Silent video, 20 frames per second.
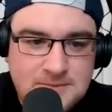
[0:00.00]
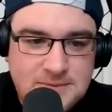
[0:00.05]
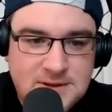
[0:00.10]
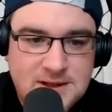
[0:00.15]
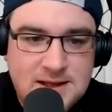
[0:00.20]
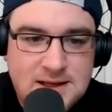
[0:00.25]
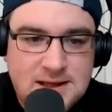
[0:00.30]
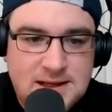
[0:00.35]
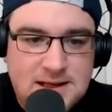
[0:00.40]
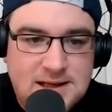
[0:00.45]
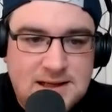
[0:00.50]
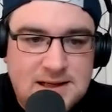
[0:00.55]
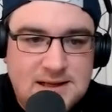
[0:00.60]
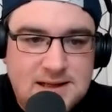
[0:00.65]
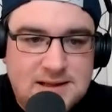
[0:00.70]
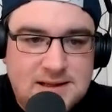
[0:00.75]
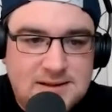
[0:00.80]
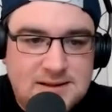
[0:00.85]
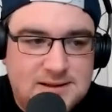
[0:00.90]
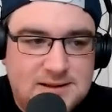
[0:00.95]
what it is
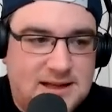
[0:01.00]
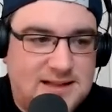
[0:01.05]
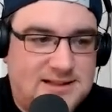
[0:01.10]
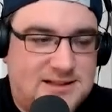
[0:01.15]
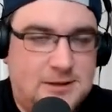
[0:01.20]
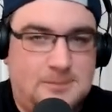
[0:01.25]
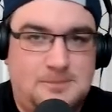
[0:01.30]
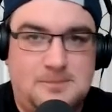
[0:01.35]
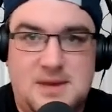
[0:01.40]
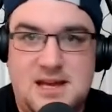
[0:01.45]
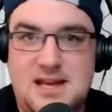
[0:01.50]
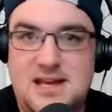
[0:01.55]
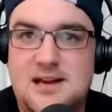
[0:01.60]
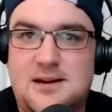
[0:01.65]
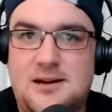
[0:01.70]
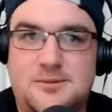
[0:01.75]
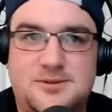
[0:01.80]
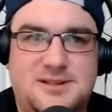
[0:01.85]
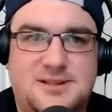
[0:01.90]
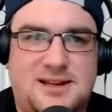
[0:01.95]
now at this Like point. to
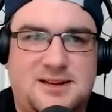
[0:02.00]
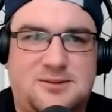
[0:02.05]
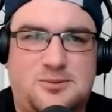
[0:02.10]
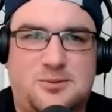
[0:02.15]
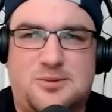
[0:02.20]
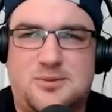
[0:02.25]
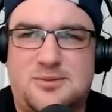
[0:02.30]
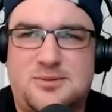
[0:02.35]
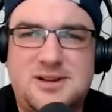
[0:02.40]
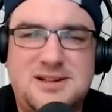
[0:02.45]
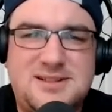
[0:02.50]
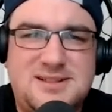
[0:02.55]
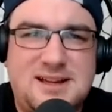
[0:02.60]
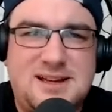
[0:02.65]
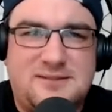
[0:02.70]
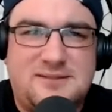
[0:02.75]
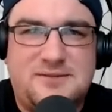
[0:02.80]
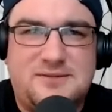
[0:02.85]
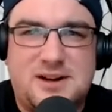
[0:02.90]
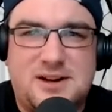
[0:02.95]
me, I was like, what is
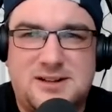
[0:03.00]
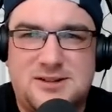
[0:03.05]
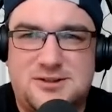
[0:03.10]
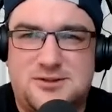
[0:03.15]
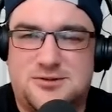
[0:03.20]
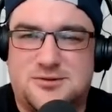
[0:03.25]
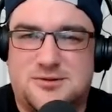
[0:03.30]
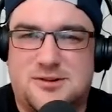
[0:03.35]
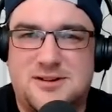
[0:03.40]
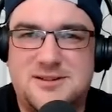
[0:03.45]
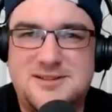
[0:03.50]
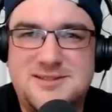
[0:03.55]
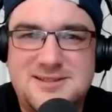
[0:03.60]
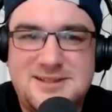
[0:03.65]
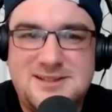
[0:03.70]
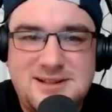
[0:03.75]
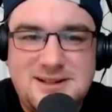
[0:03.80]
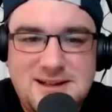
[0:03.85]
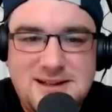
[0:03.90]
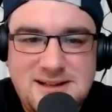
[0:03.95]
he on fucking
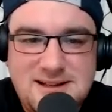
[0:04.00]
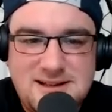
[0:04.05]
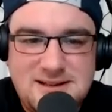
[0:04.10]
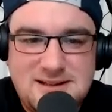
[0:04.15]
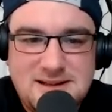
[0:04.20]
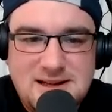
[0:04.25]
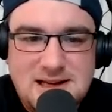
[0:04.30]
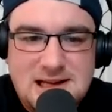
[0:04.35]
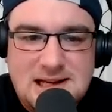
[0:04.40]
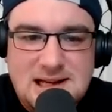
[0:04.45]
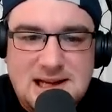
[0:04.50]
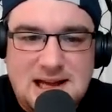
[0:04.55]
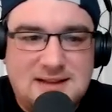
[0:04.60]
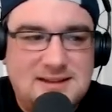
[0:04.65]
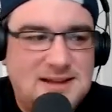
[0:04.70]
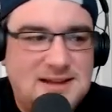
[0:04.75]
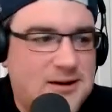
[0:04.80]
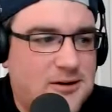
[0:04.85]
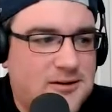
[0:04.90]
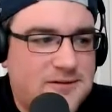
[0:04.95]
drugs tonight?
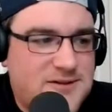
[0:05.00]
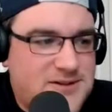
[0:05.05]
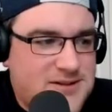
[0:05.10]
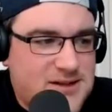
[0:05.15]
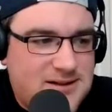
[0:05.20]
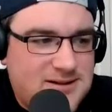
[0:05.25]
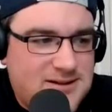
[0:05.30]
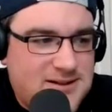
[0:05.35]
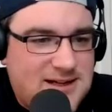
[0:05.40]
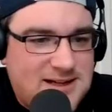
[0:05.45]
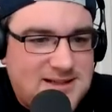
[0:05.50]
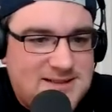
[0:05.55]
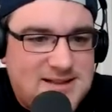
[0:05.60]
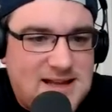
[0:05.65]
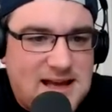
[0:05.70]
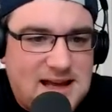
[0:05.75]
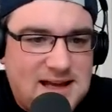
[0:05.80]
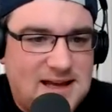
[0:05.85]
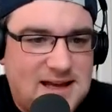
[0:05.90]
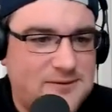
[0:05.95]
And then all of a sudden the
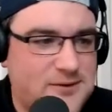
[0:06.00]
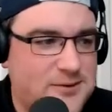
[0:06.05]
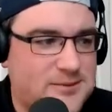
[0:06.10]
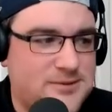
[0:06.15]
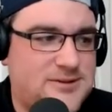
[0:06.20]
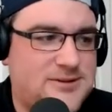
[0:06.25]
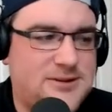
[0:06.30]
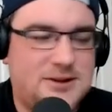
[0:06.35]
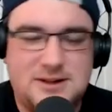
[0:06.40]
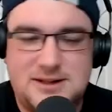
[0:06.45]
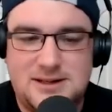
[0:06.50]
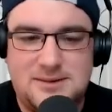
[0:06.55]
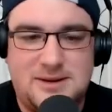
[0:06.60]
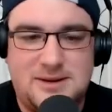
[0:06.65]
next day everyone's talking